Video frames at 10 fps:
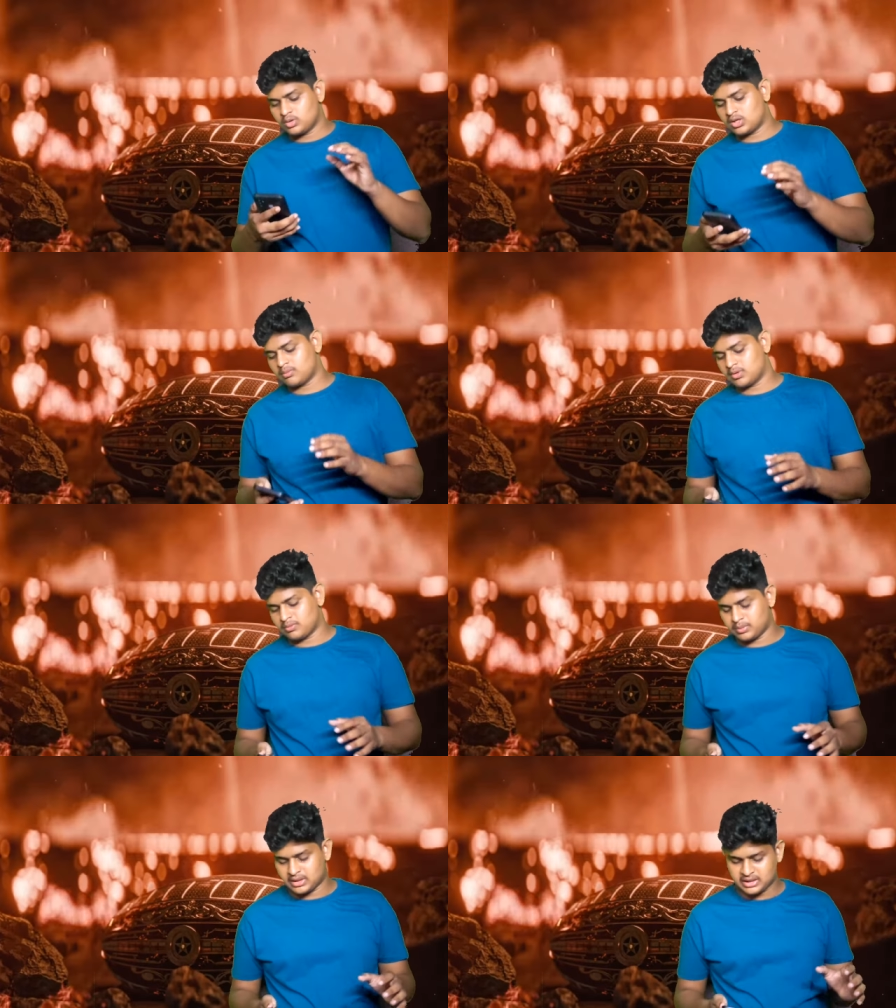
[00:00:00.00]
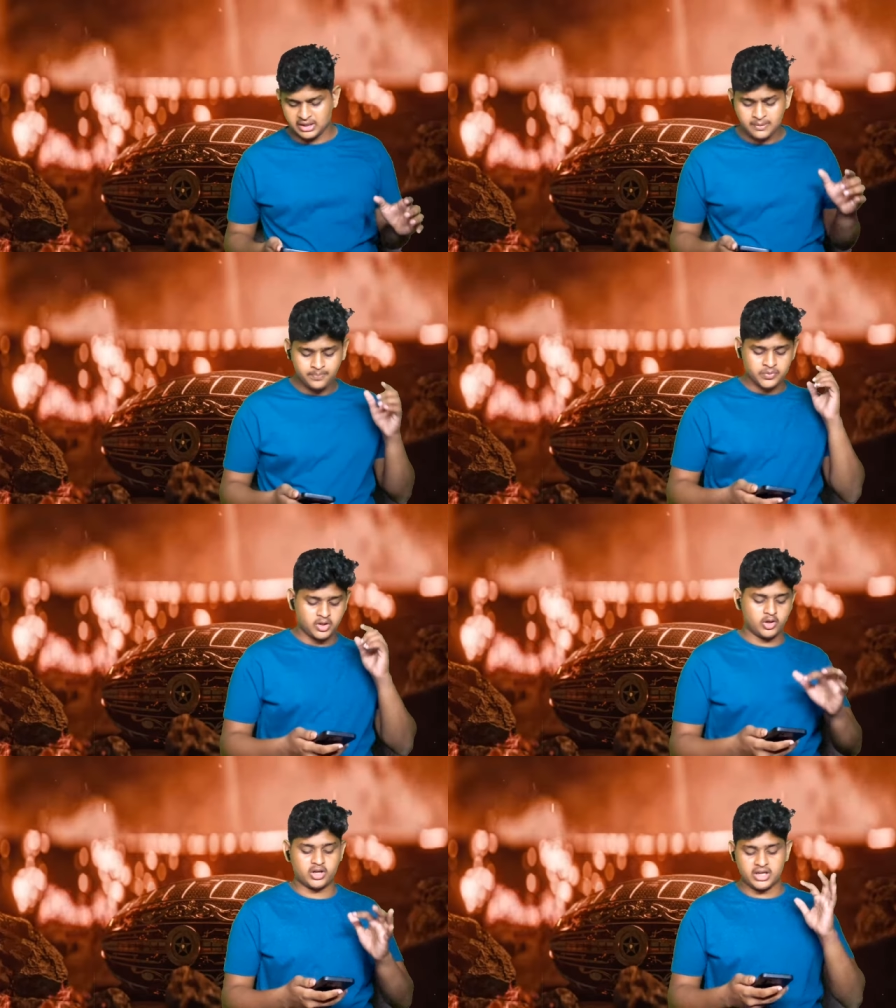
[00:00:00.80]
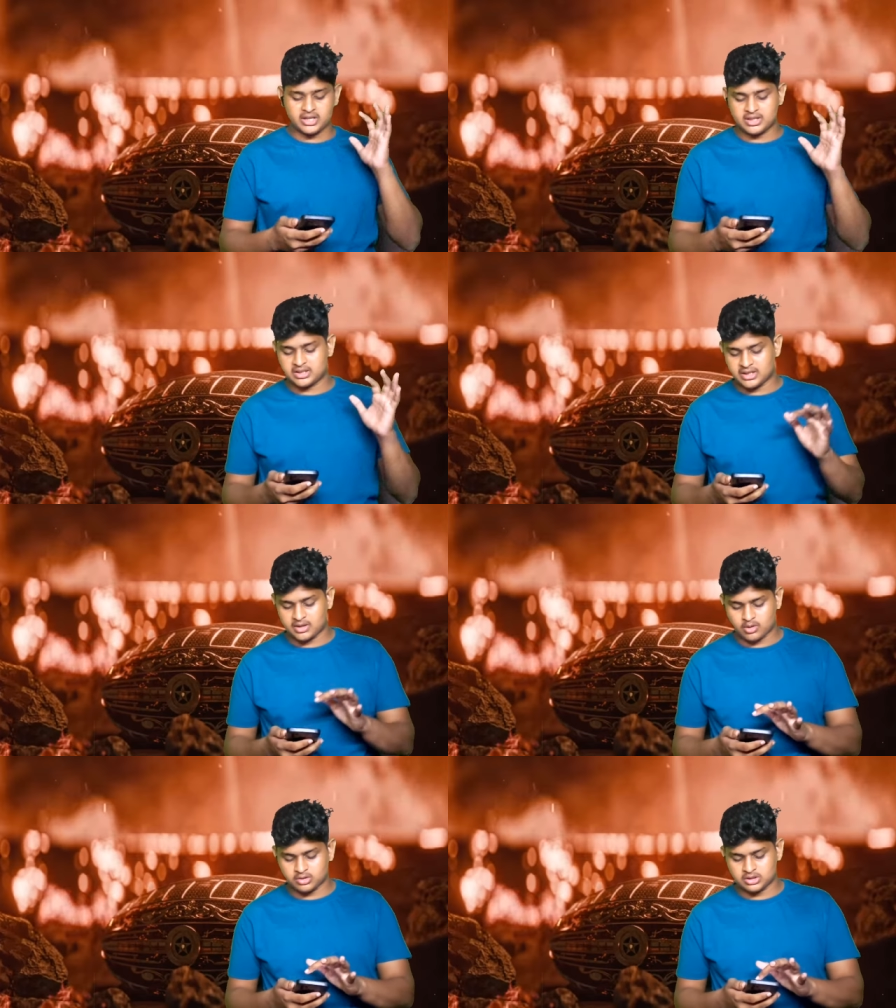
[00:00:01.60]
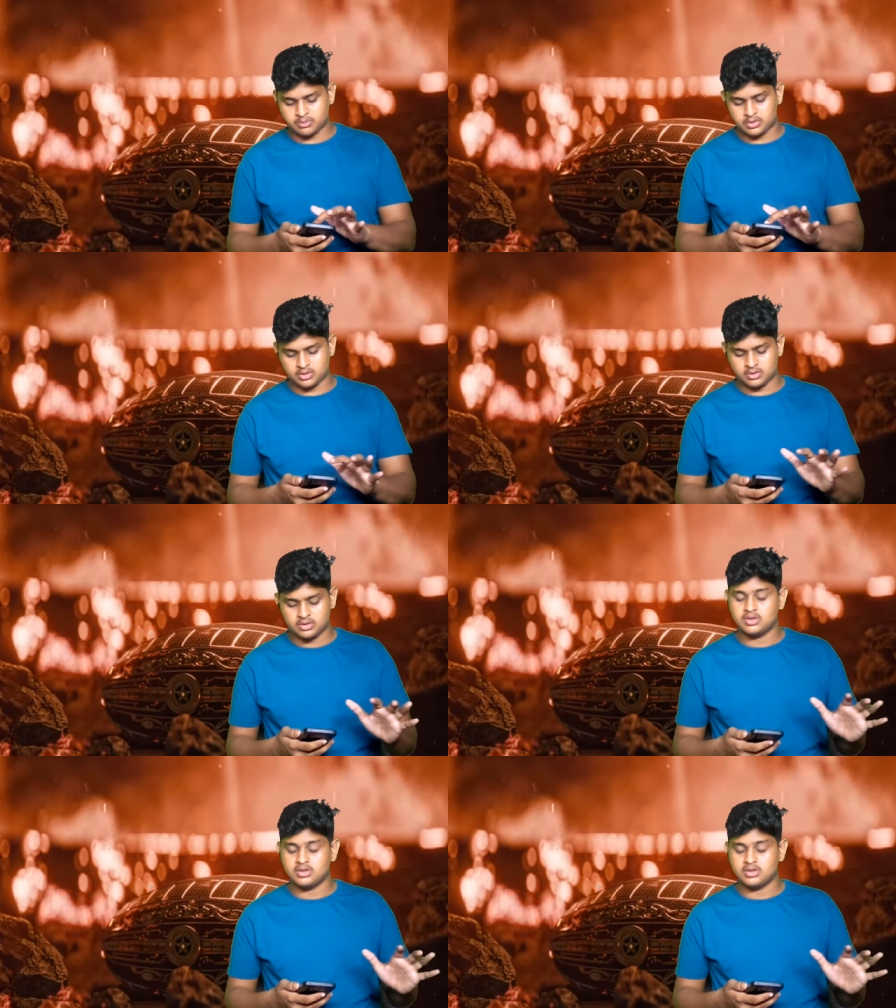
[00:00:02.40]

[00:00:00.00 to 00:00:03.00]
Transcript: So, mainly, the concept